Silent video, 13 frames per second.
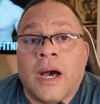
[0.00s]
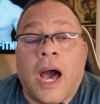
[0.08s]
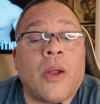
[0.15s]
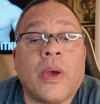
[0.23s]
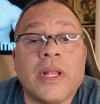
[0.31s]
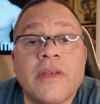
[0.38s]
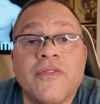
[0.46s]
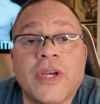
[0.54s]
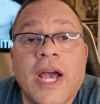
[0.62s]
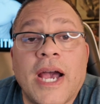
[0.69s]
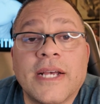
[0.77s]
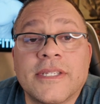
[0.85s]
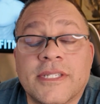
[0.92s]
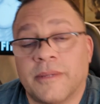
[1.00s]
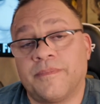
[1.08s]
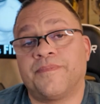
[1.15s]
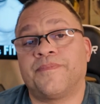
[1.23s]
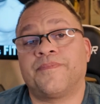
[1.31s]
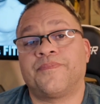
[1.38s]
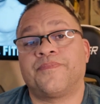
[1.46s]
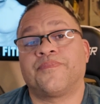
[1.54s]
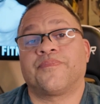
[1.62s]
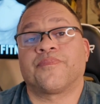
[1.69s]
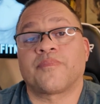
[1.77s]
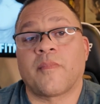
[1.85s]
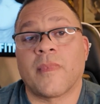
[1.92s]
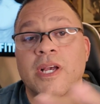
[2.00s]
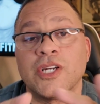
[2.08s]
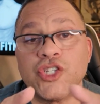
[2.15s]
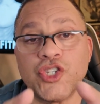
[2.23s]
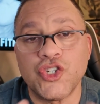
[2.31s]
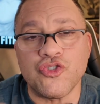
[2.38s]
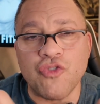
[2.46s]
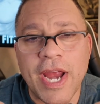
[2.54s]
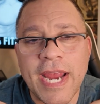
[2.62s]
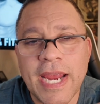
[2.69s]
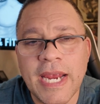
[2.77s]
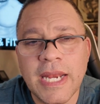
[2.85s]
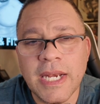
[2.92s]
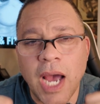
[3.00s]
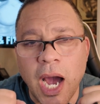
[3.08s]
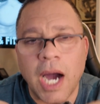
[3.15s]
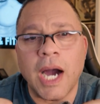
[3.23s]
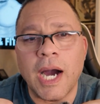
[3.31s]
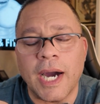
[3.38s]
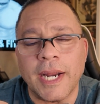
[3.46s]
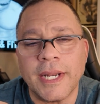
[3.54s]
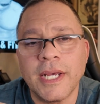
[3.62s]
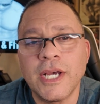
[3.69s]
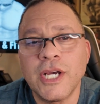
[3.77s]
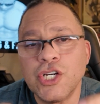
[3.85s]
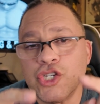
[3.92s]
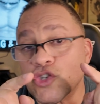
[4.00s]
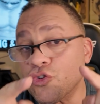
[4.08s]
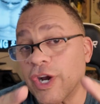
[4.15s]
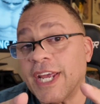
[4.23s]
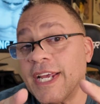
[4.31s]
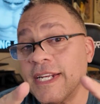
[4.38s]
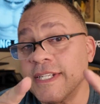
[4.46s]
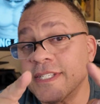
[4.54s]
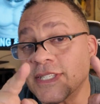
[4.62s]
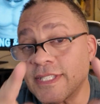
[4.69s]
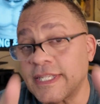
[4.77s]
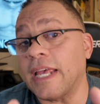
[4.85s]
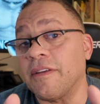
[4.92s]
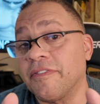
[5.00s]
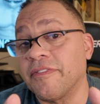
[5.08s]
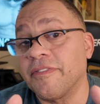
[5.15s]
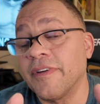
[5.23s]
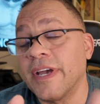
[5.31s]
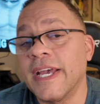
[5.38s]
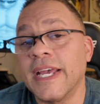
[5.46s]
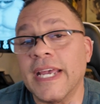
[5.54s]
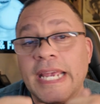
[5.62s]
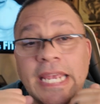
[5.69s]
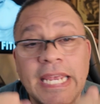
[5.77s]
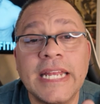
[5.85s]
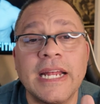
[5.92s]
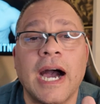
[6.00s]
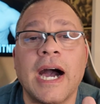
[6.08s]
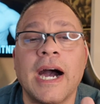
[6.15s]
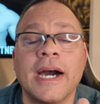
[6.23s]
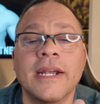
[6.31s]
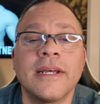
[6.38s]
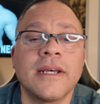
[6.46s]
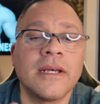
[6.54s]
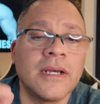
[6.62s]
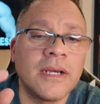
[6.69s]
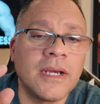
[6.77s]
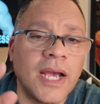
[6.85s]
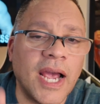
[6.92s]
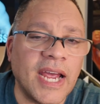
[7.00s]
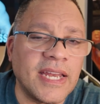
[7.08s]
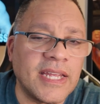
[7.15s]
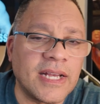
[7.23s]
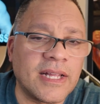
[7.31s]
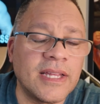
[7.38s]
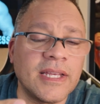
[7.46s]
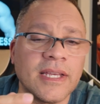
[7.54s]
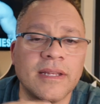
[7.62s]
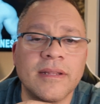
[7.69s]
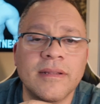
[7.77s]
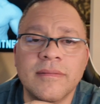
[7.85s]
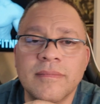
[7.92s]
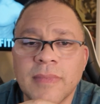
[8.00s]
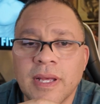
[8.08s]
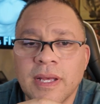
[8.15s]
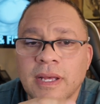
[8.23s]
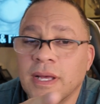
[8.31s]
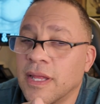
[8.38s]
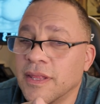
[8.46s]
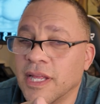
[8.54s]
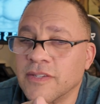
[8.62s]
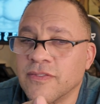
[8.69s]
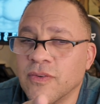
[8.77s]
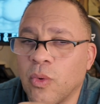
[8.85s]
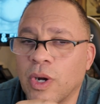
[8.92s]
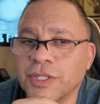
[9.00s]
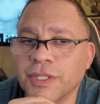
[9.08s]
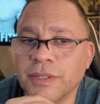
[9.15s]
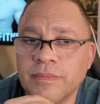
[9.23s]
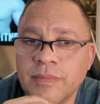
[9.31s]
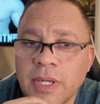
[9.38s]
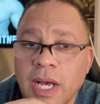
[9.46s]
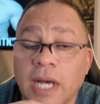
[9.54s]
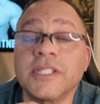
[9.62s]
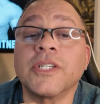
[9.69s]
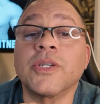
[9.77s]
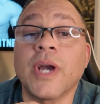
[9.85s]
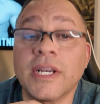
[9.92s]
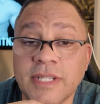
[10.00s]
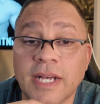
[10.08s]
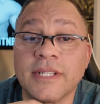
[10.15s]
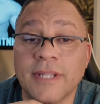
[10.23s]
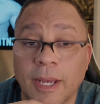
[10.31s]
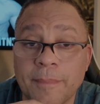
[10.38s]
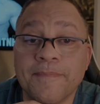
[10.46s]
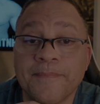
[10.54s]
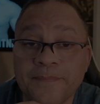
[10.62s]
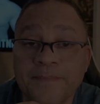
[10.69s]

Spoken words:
how do I leave you guys? Train hard, train safe, eat hard, and eat clean. Thanks for watching. I'll see you guys next time.